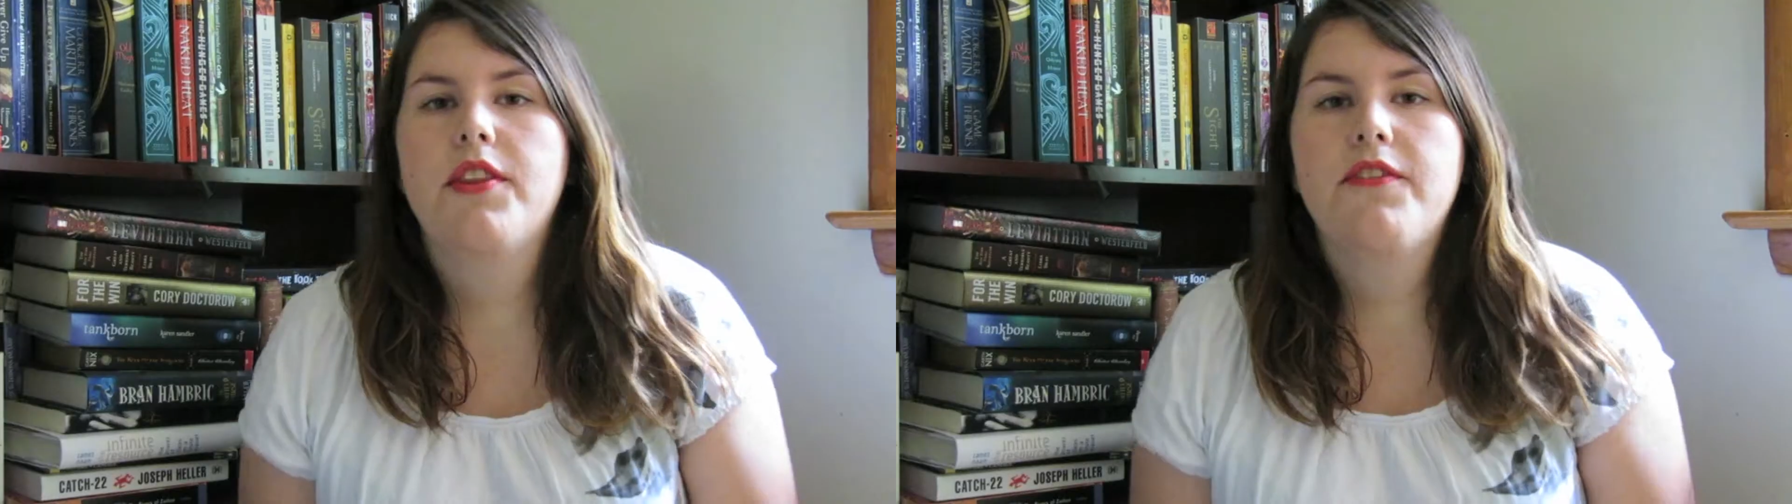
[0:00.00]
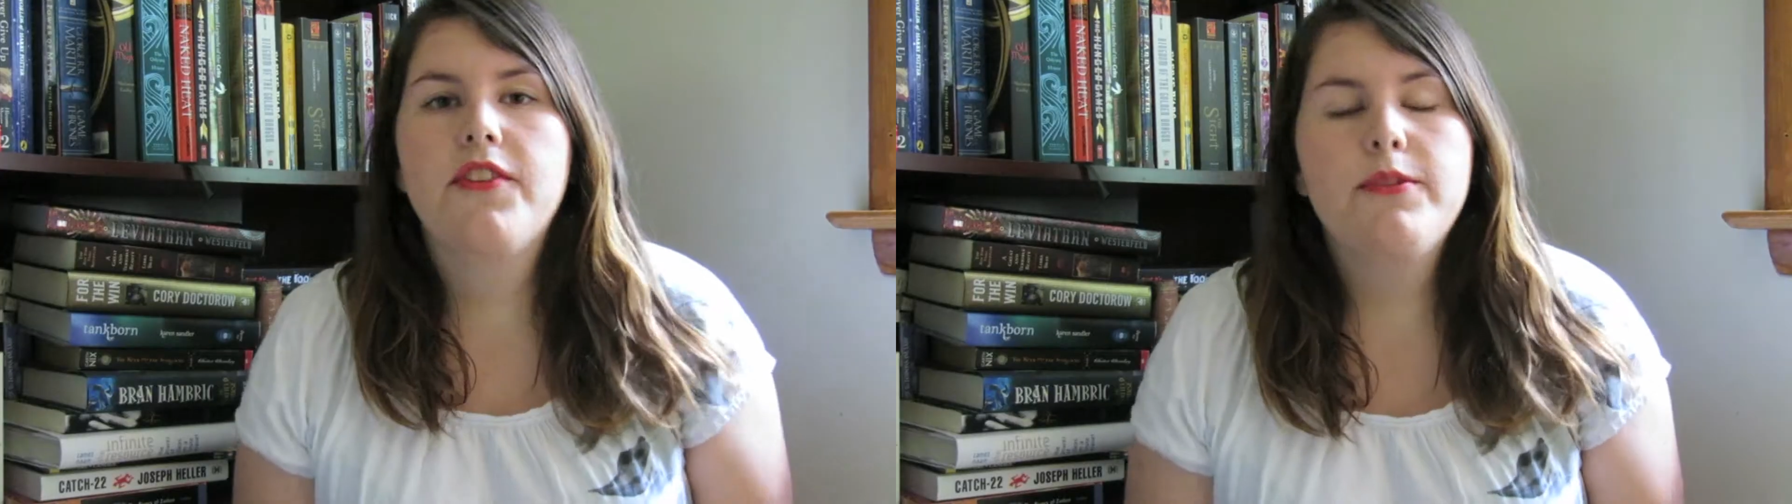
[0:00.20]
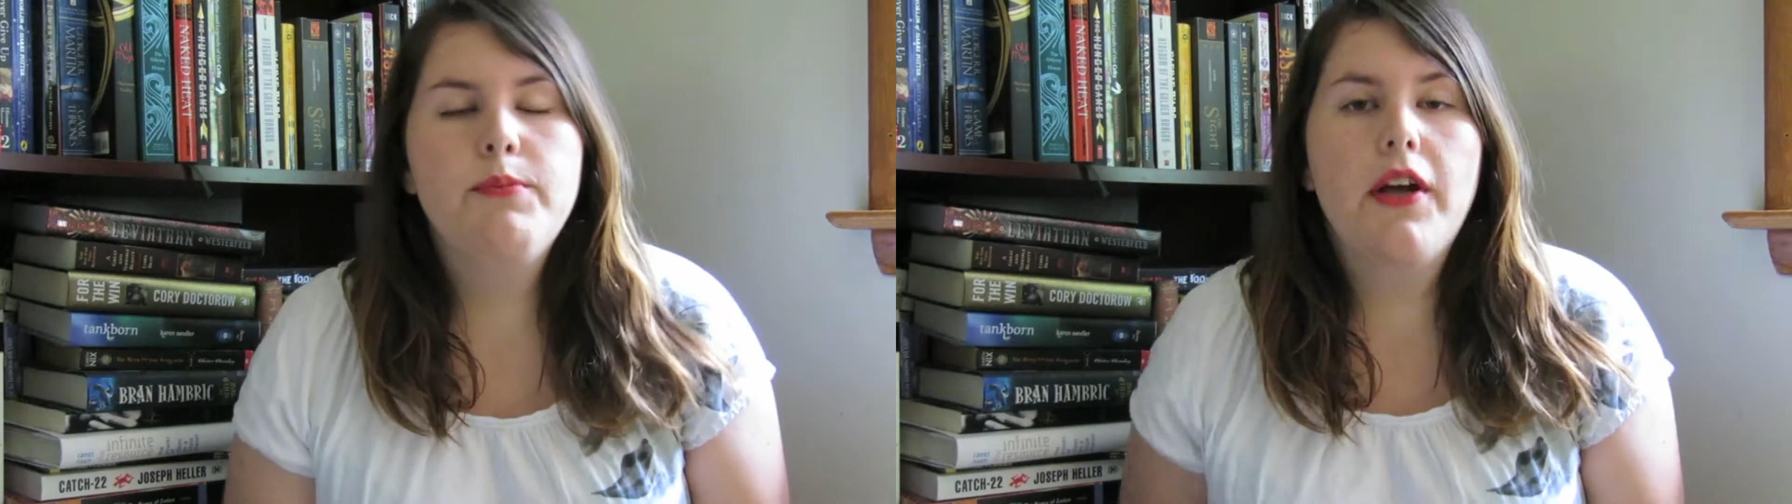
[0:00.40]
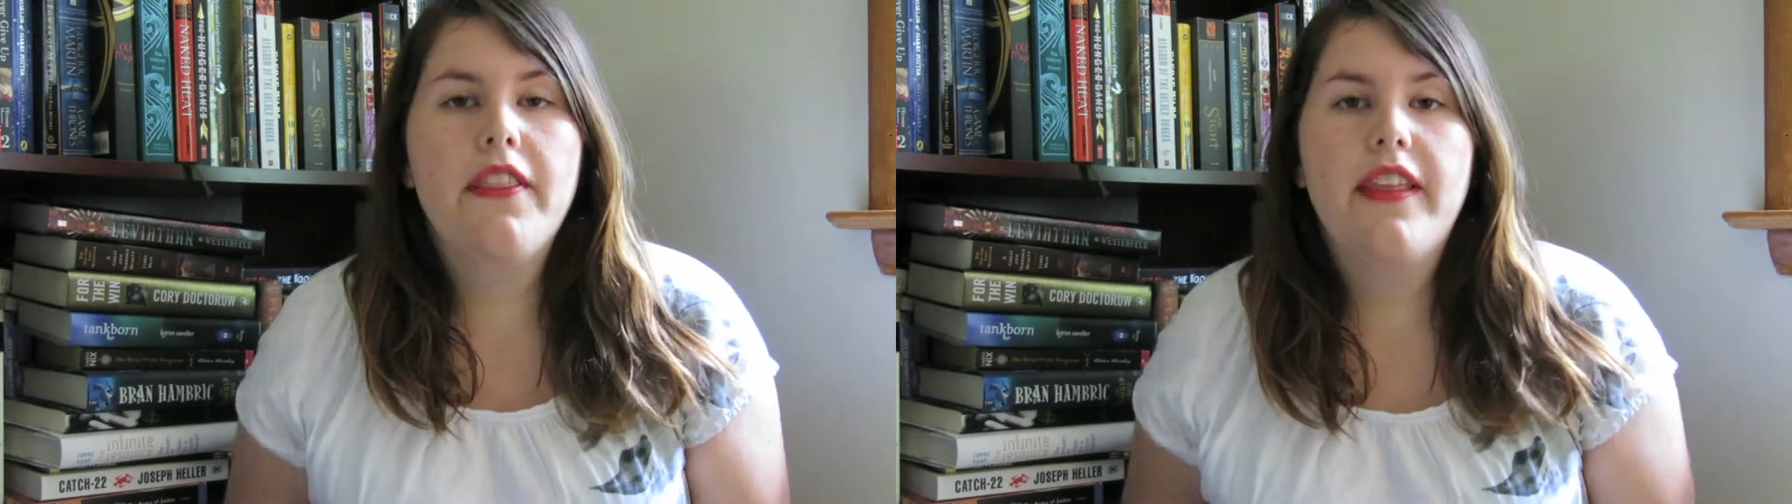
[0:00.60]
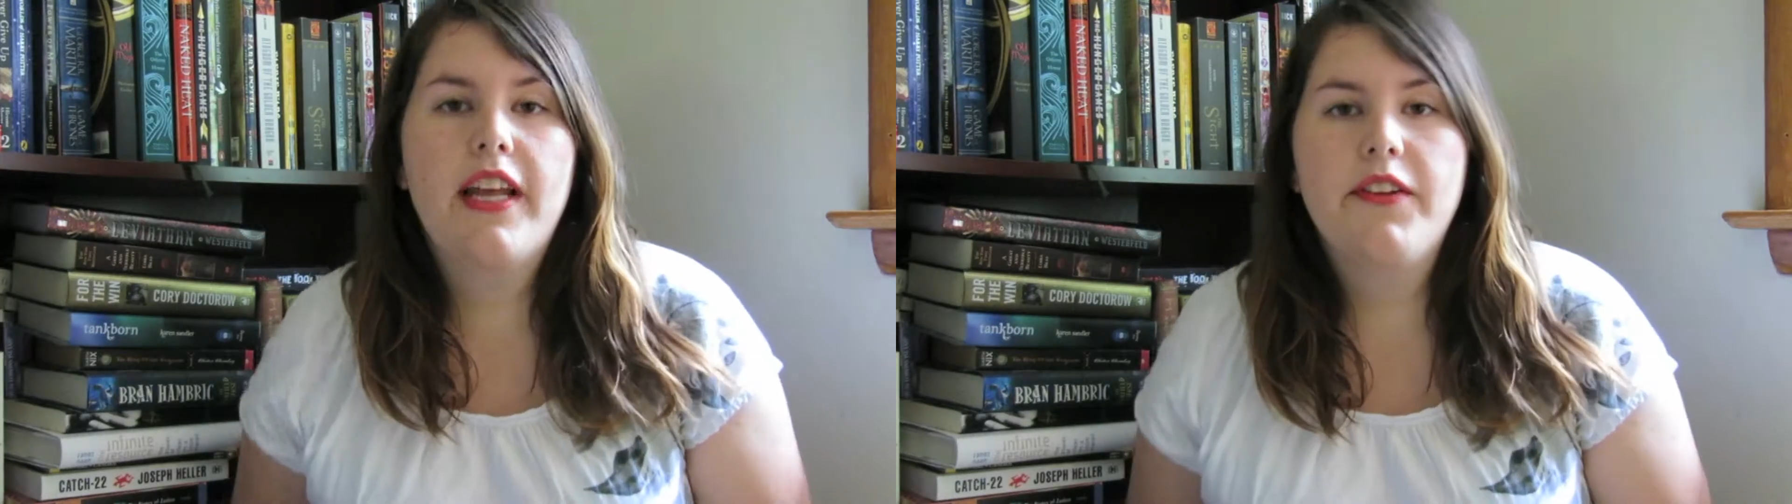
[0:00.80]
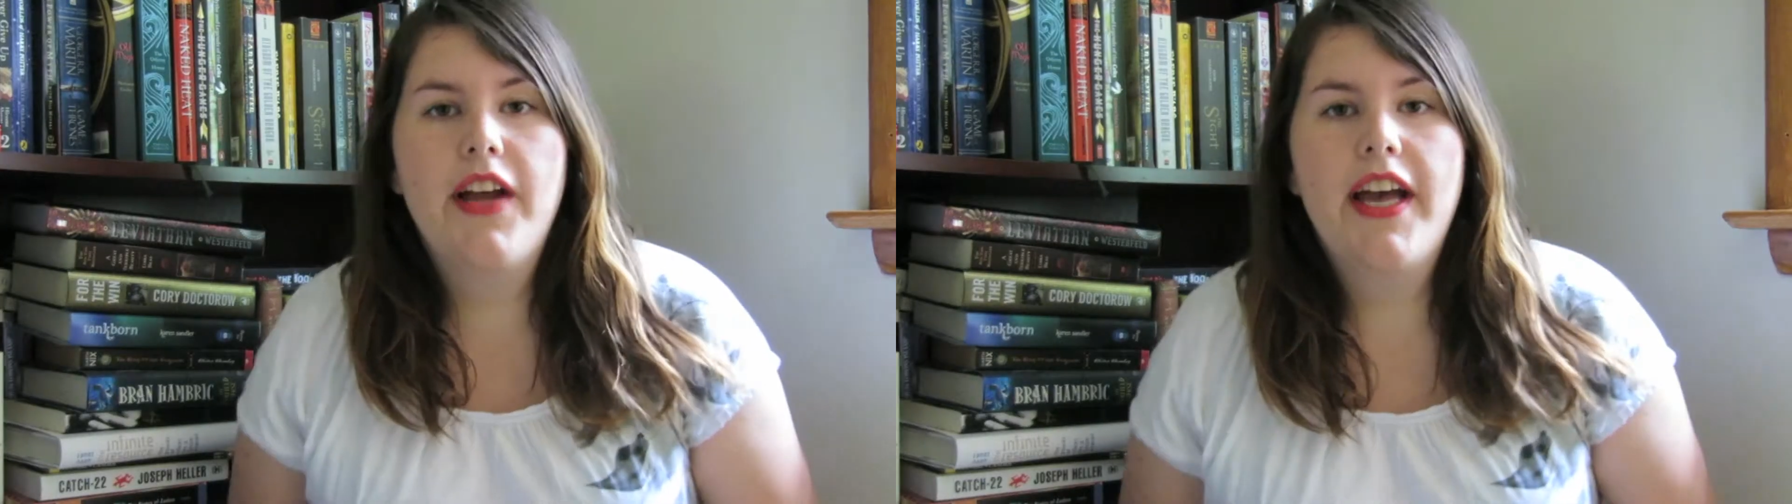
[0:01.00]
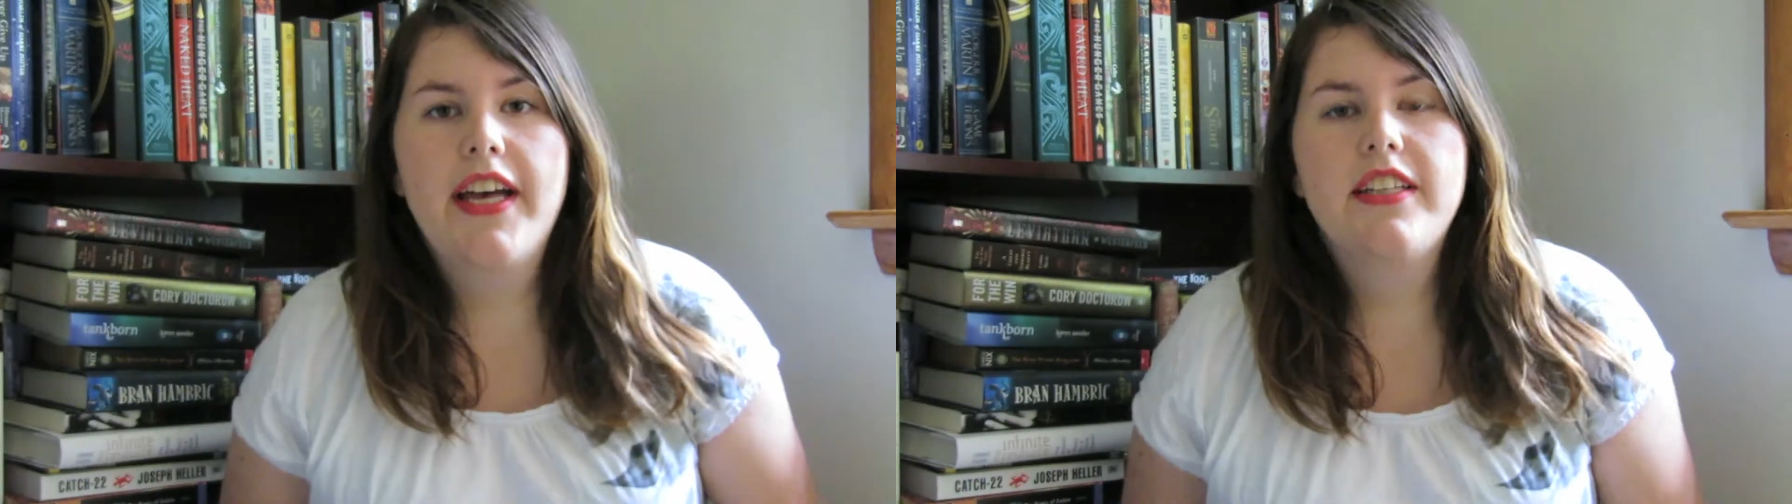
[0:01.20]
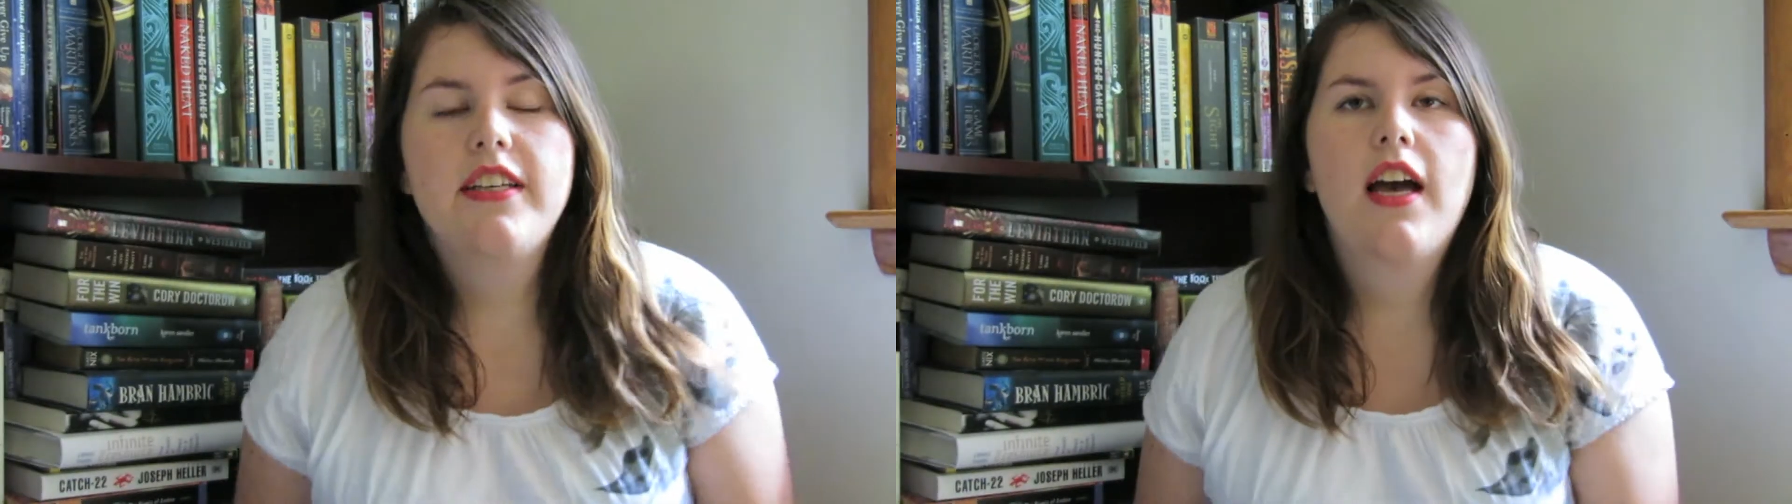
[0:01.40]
The first book that I read